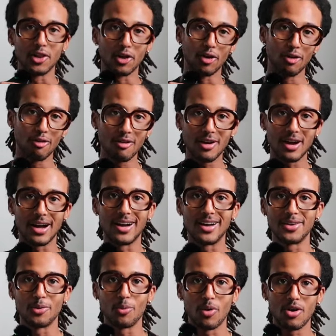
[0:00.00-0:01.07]
Hello
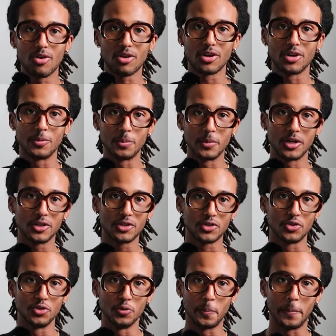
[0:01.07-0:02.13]
and welcome
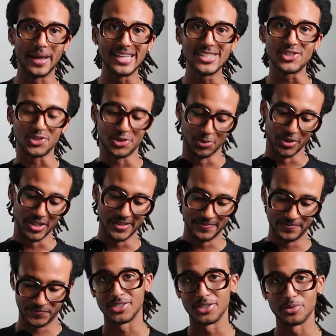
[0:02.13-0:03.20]
to Piecestory,
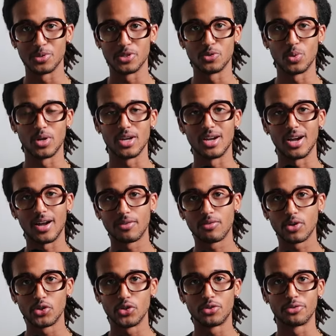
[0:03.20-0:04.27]
the series where I
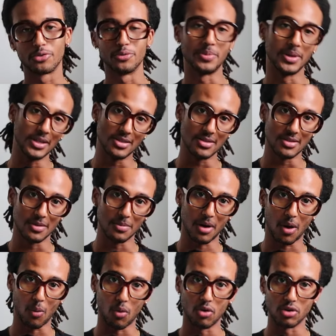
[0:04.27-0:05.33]
run you through pieces in
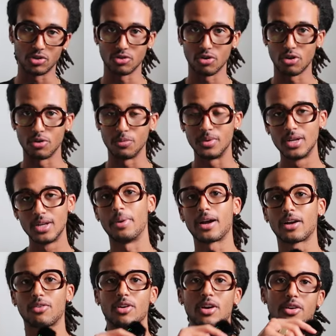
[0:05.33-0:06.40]
my wardrobe, the
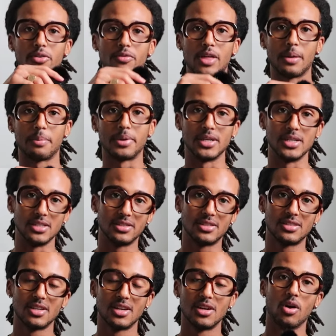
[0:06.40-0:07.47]
background of that
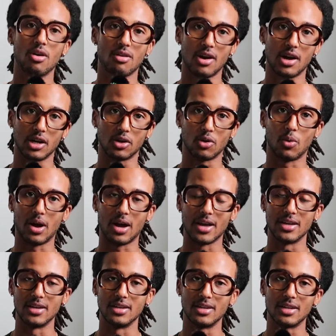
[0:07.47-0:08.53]
piece, where I
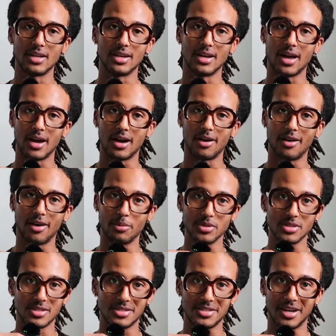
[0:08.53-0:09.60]
acquired it, and how I
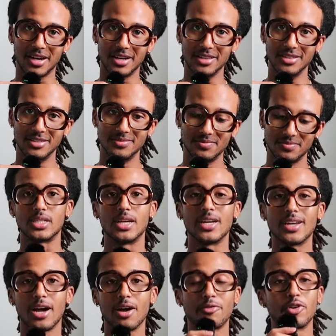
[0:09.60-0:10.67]
would style it.
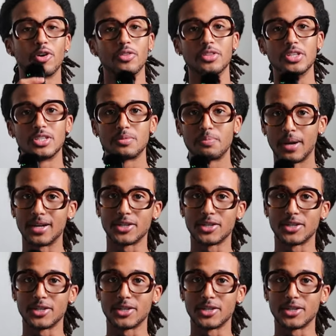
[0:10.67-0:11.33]
Today I've got this